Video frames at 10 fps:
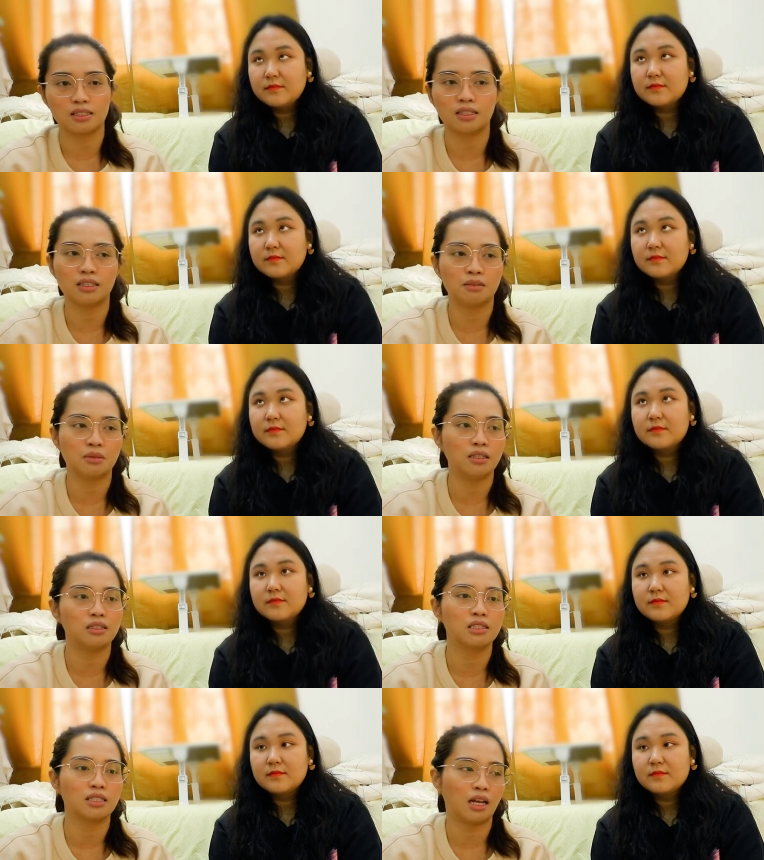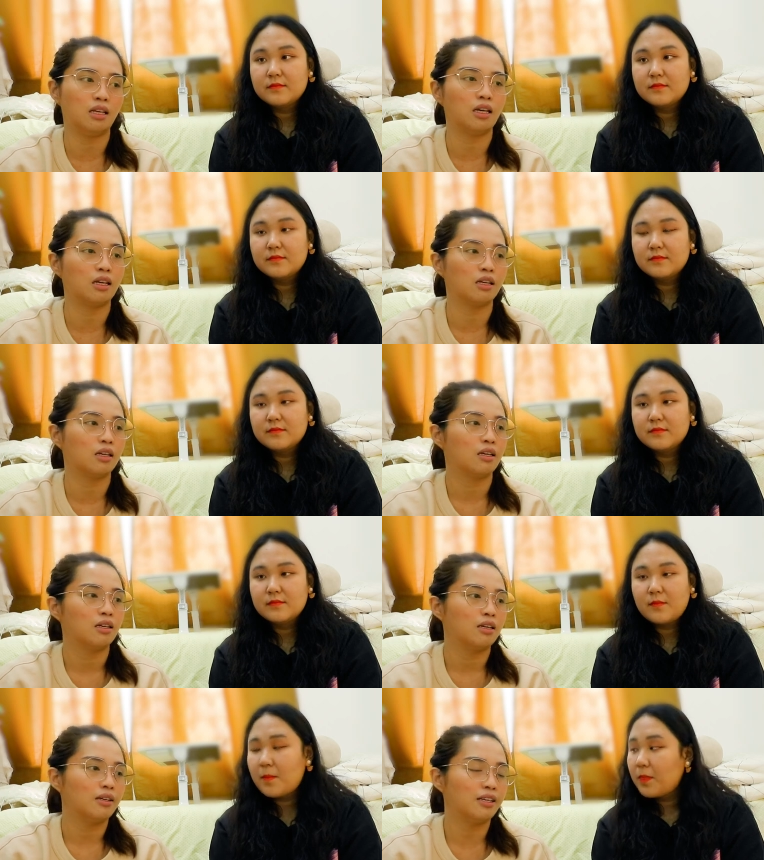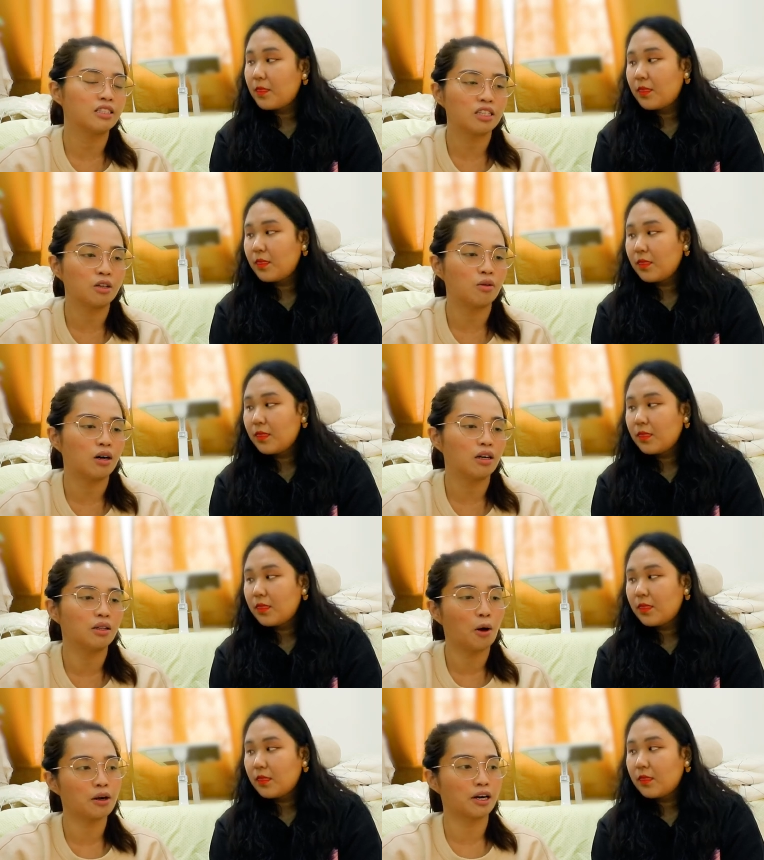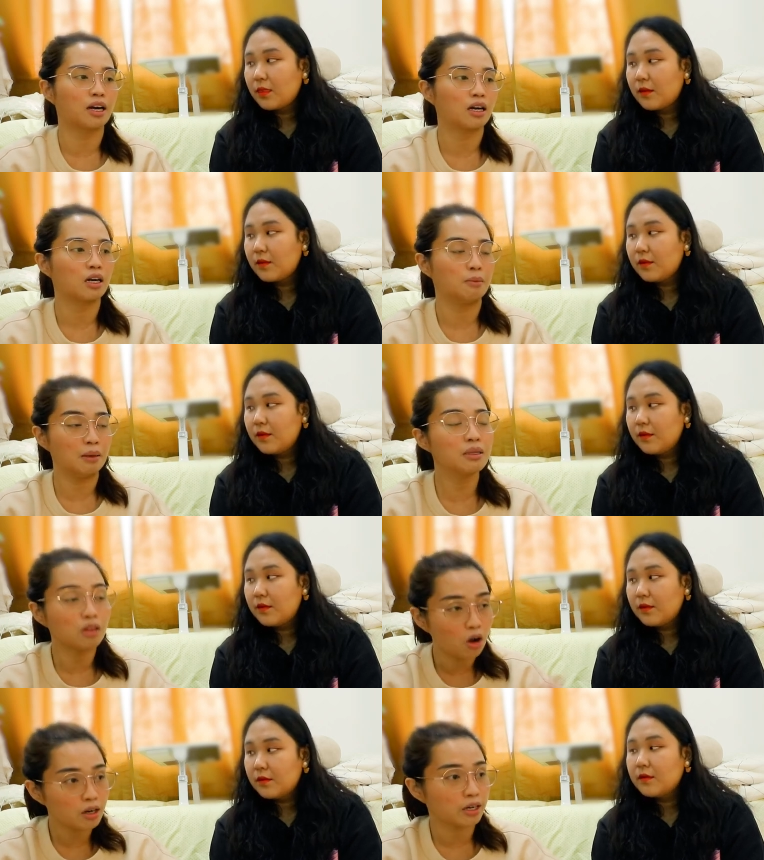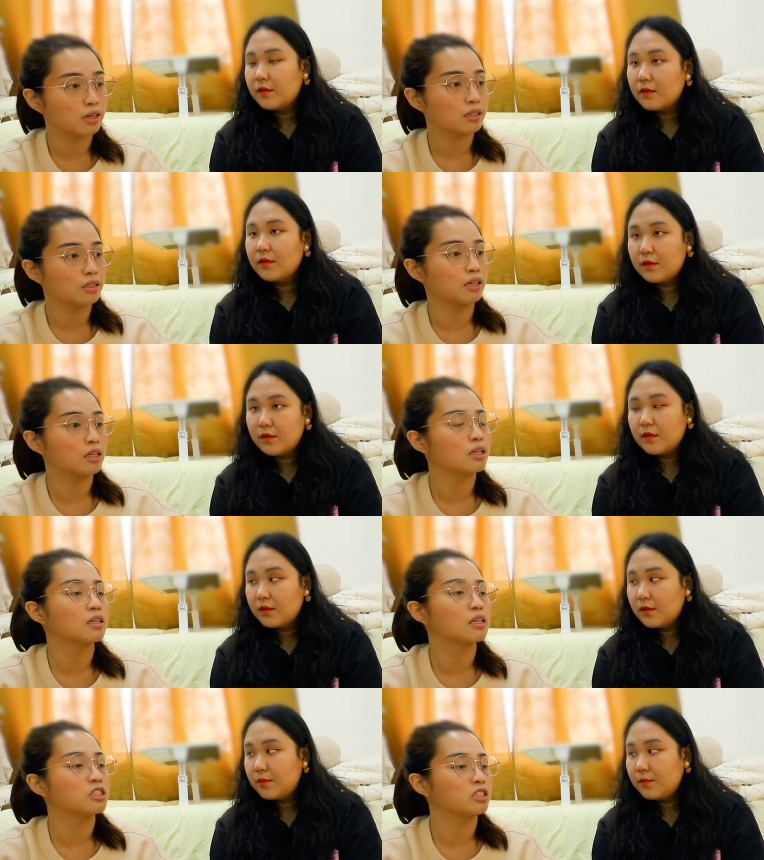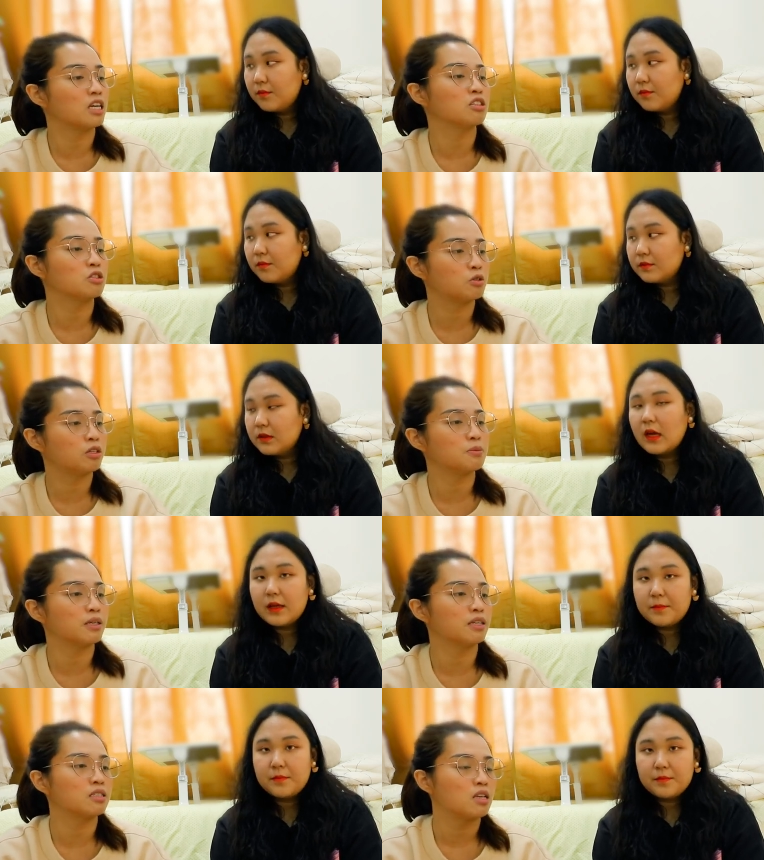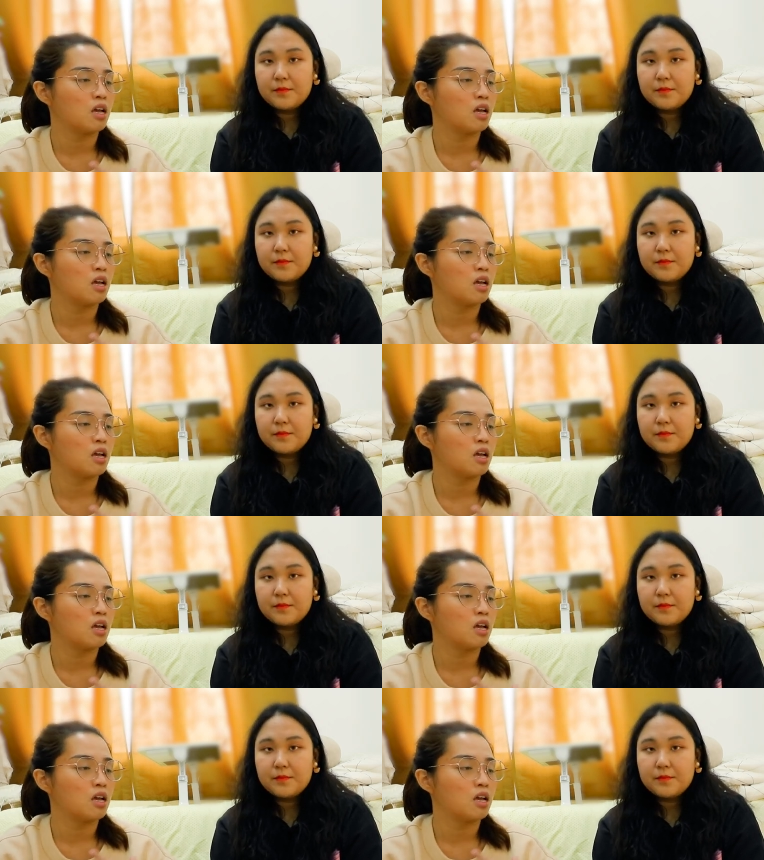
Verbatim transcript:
Speaker 1: they're gonna be staying in Tsinghua longer might be longer than, the international students yeah. because